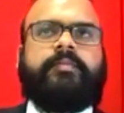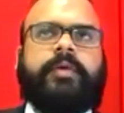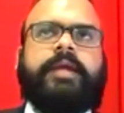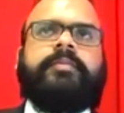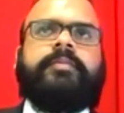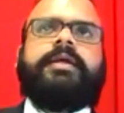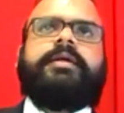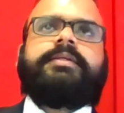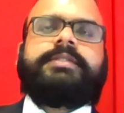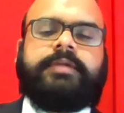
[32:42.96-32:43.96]

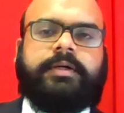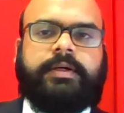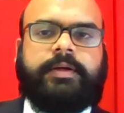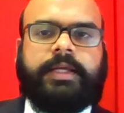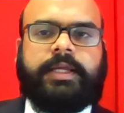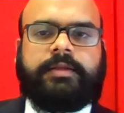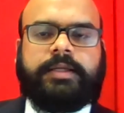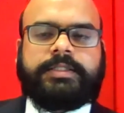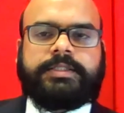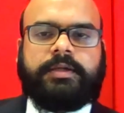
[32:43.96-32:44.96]
Primary, it
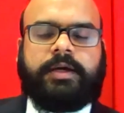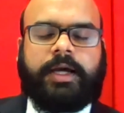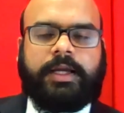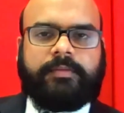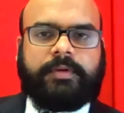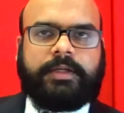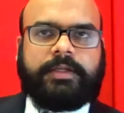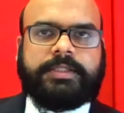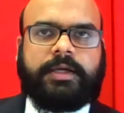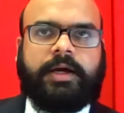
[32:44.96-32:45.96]
is
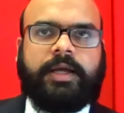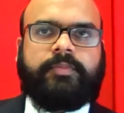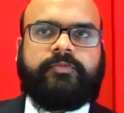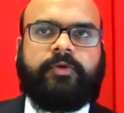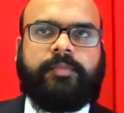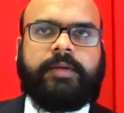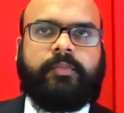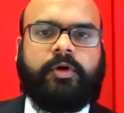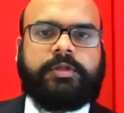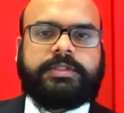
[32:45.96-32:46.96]
a high performing
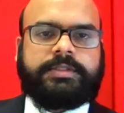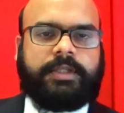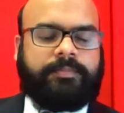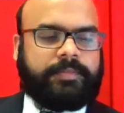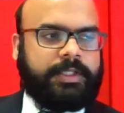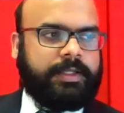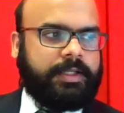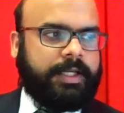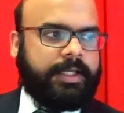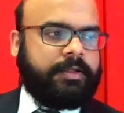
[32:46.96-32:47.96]
mall, something
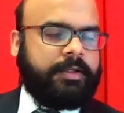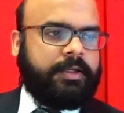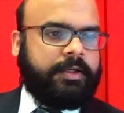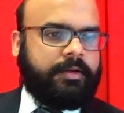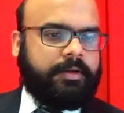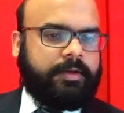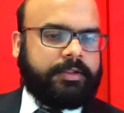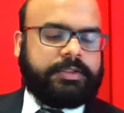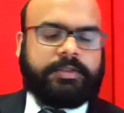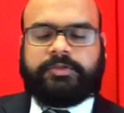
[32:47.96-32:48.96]
like a
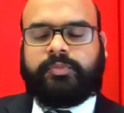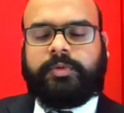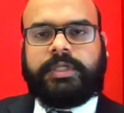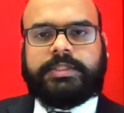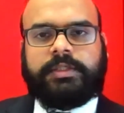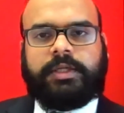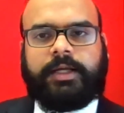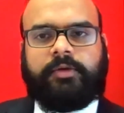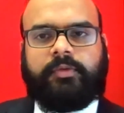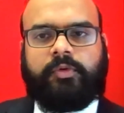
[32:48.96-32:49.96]
super regional
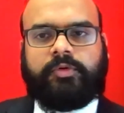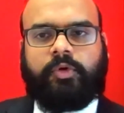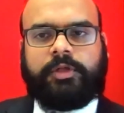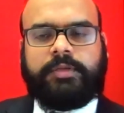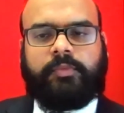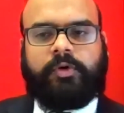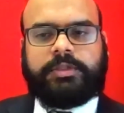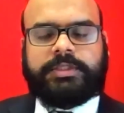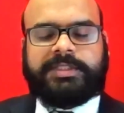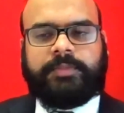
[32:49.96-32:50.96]
high good quality
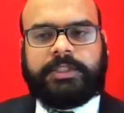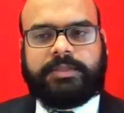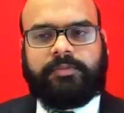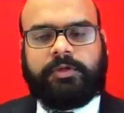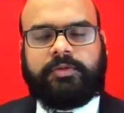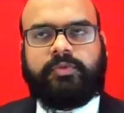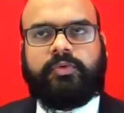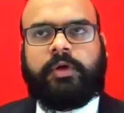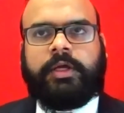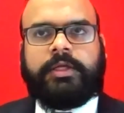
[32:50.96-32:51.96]
mall, something similar
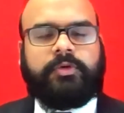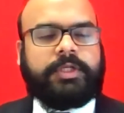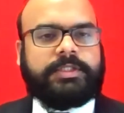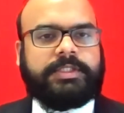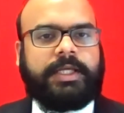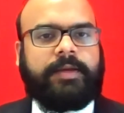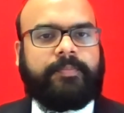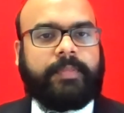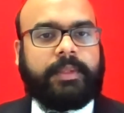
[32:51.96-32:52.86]
to, you can say,